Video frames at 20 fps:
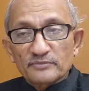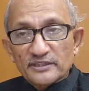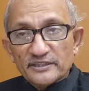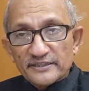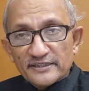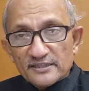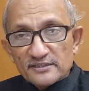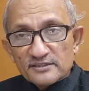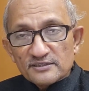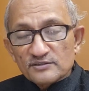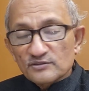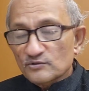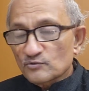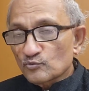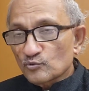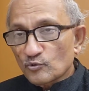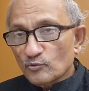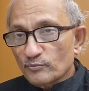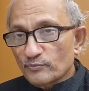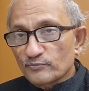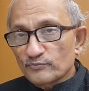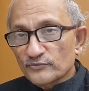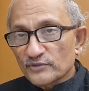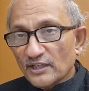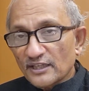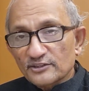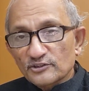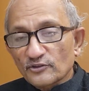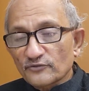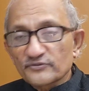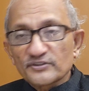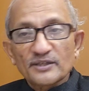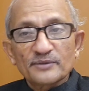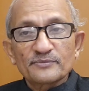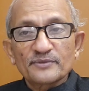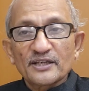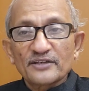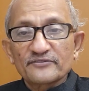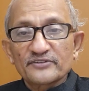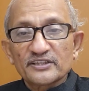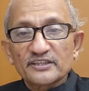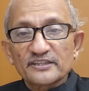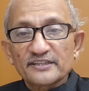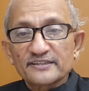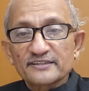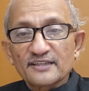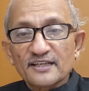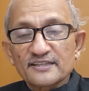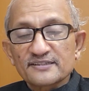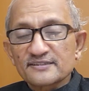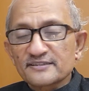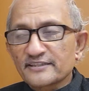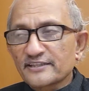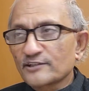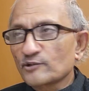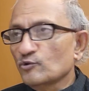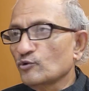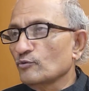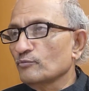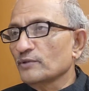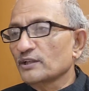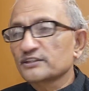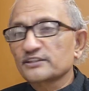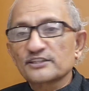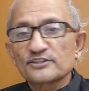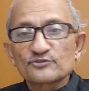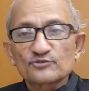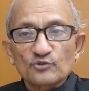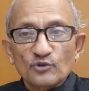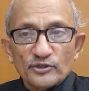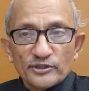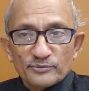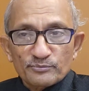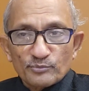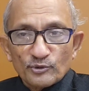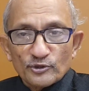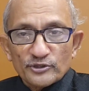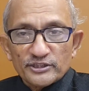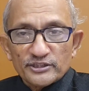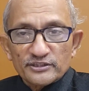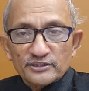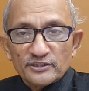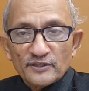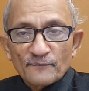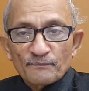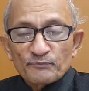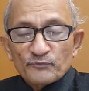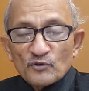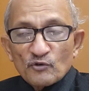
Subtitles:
But yes, no, none of them ever deny saying, oh, money is not important.